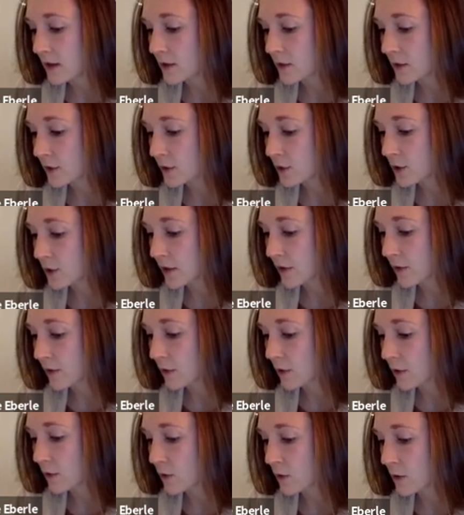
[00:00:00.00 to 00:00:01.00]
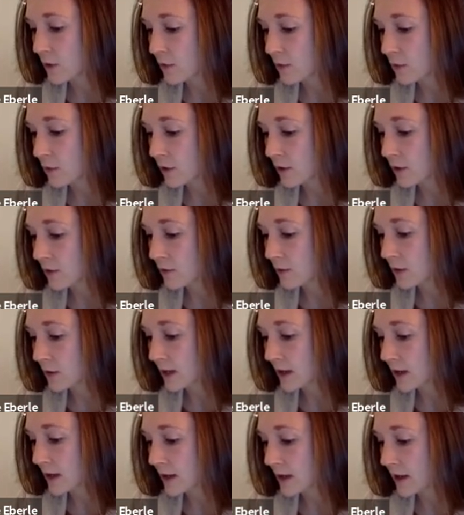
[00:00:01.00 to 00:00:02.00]
So you should have
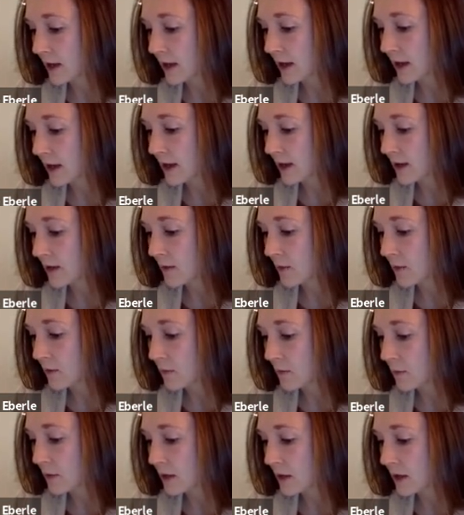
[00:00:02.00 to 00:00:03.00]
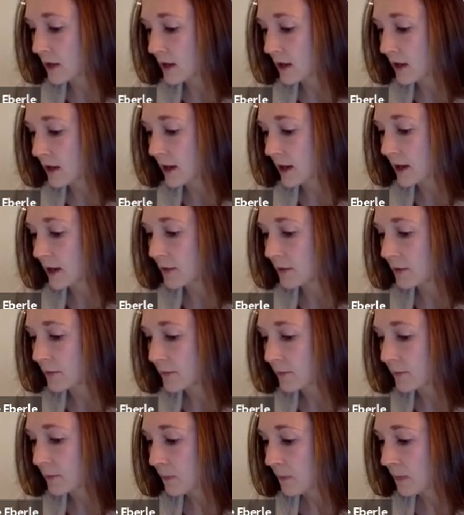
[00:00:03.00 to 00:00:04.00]
101.3 kPa
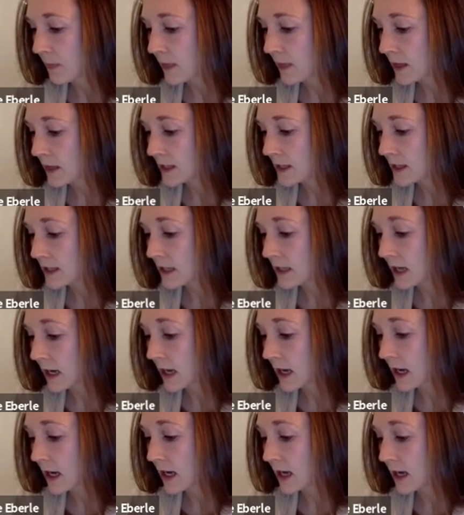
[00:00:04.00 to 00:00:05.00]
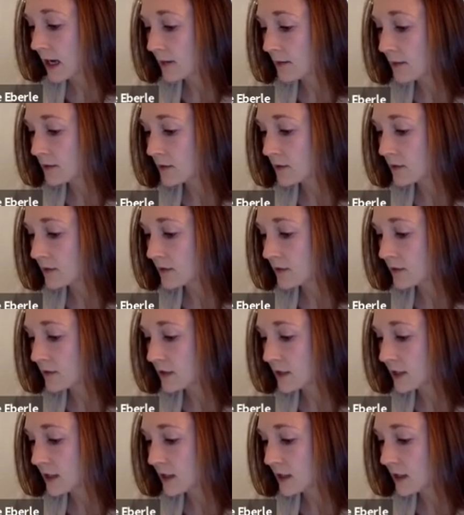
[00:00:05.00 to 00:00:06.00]
times
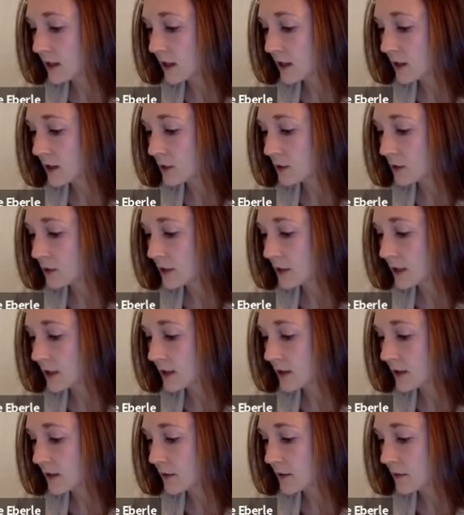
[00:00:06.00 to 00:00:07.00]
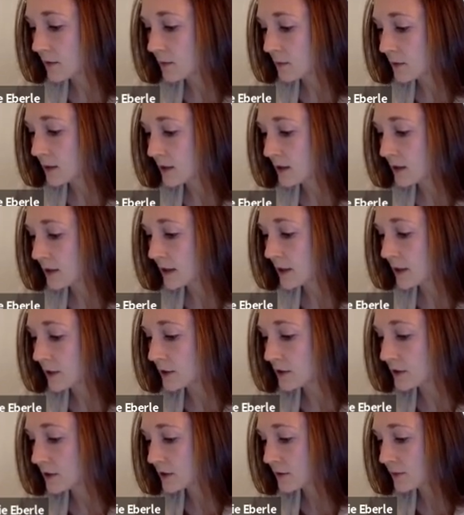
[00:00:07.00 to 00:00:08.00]
1,500
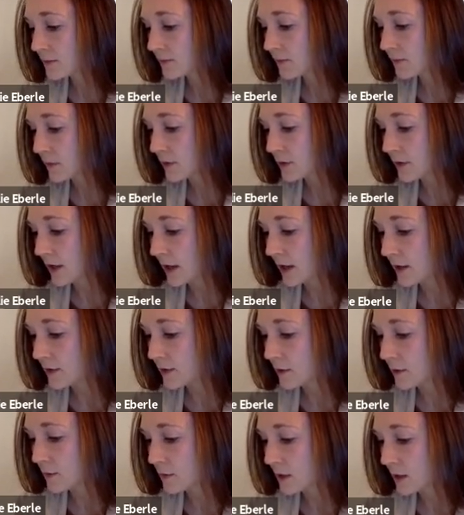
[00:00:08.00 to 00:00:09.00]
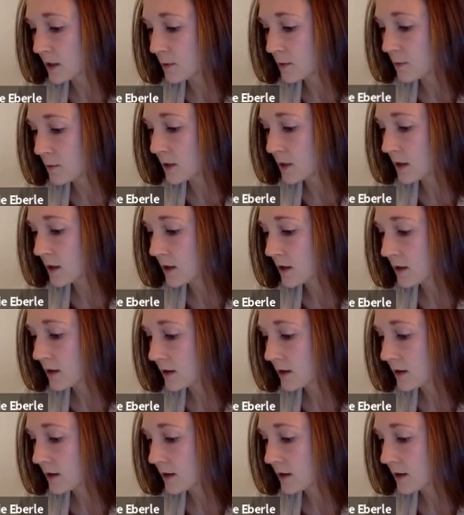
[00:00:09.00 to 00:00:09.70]
milliliters. So that is our P1.